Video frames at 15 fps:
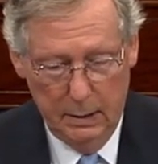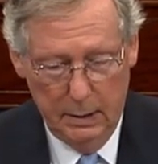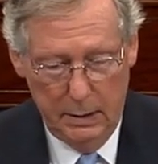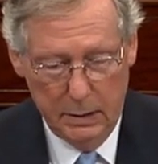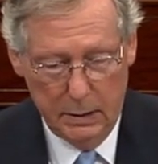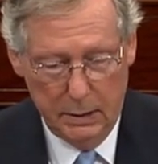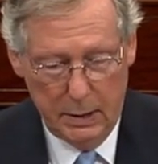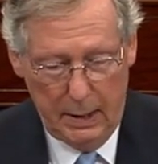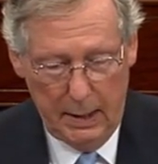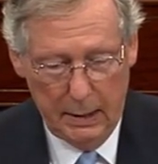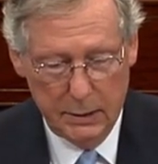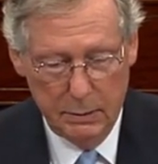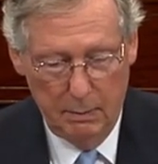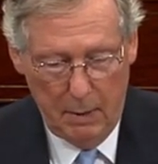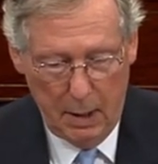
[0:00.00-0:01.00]
These
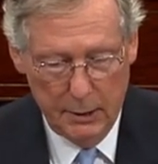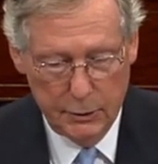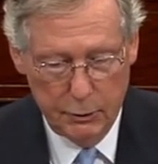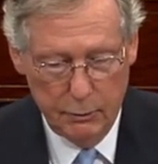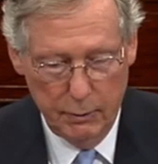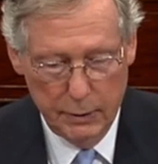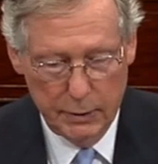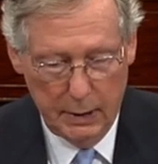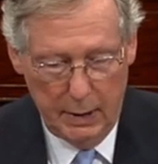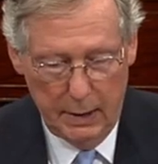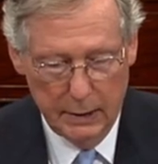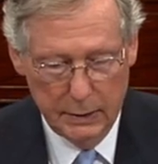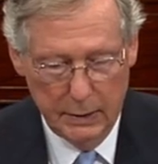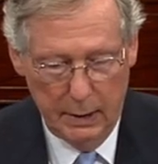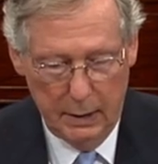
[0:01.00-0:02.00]
attacks, monstrous
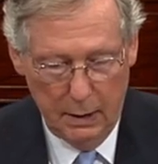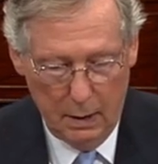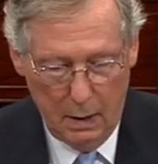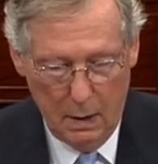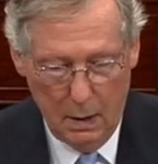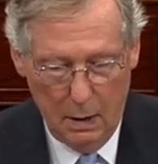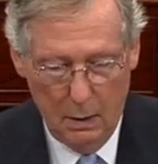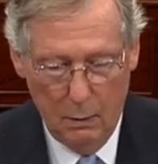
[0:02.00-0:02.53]
as they are,